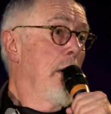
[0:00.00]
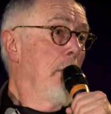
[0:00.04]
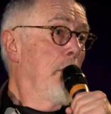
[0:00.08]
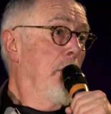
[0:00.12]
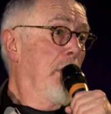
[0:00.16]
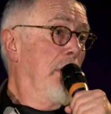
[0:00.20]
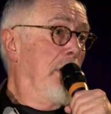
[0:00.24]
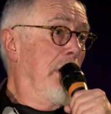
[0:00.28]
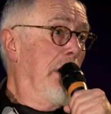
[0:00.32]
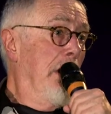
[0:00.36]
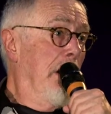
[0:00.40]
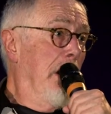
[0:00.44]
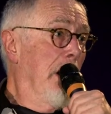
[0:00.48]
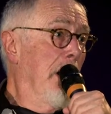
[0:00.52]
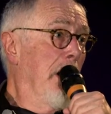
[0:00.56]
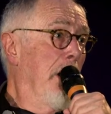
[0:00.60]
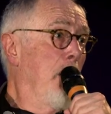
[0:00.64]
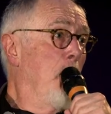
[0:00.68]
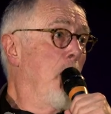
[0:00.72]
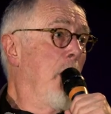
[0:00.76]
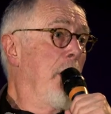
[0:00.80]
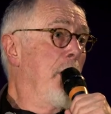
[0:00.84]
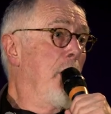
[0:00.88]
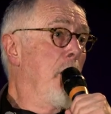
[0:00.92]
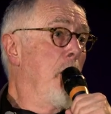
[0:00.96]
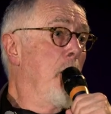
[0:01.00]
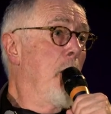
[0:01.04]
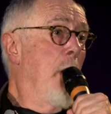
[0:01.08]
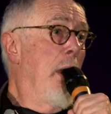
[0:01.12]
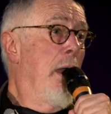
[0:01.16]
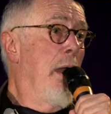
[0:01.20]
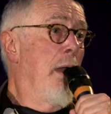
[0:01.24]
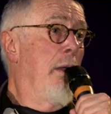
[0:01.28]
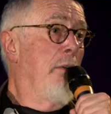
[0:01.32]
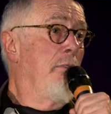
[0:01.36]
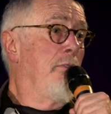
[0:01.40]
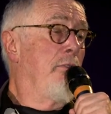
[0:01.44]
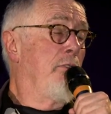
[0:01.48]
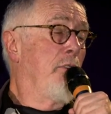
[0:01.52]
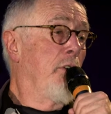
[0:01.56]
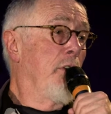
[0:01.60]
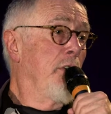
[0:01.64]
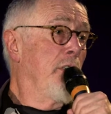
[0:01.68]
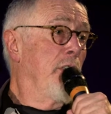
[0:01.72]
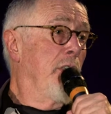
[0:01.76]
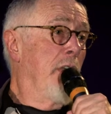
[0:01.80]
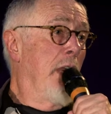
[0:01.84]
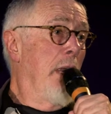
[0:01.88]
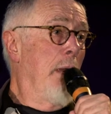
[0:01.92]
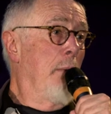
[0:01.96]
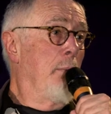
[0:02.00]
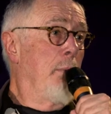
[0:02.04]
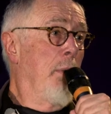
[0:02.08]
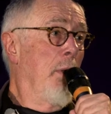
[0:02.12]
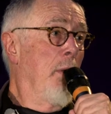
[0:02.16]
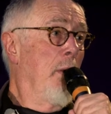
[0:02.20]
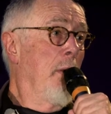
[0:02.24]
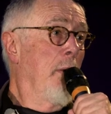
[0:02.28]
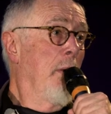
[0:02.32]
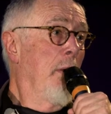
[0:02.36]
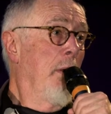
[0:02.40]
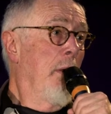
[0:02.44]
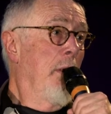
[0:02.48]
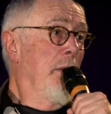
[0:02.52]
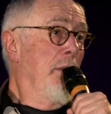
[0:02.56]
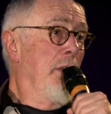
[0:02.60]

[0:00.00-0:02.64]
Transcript: particularly when you have, for example,